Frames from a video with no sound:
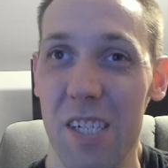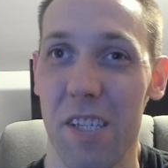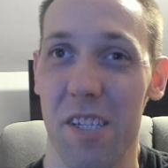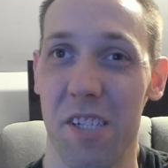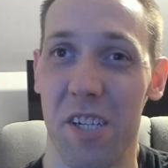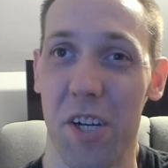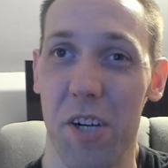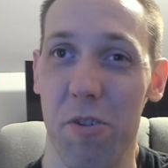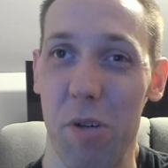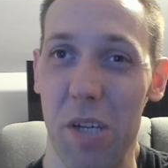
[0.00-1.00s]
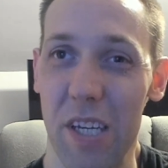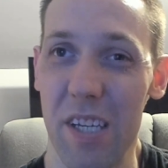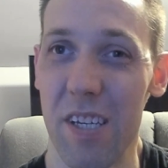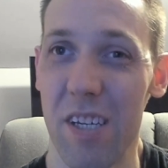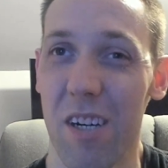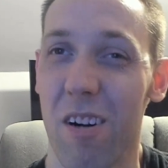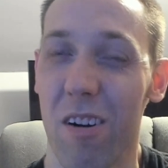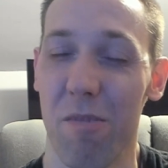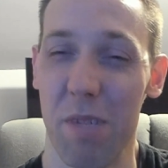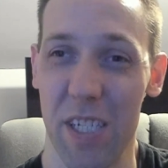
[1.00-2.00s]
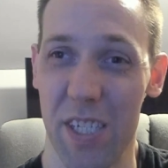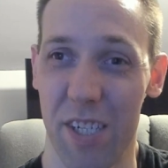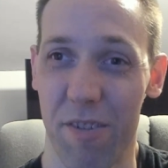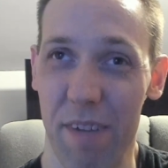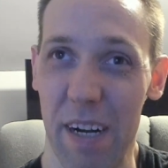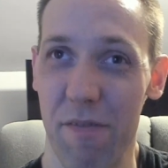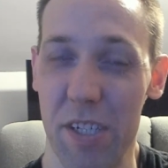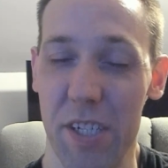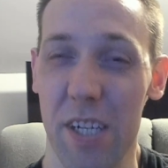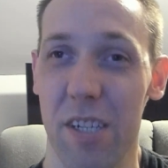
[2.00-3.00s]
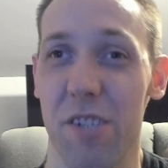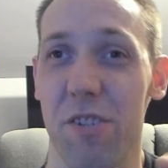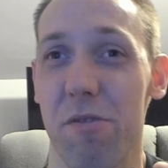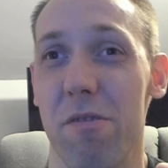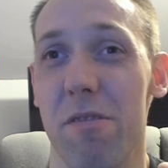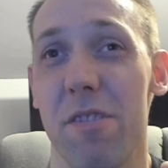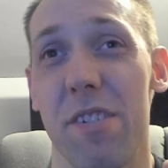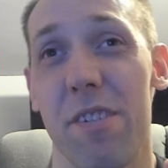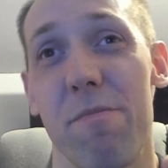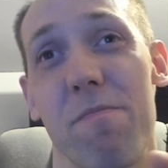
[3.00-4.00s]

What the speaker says: the show he always gravitated towards.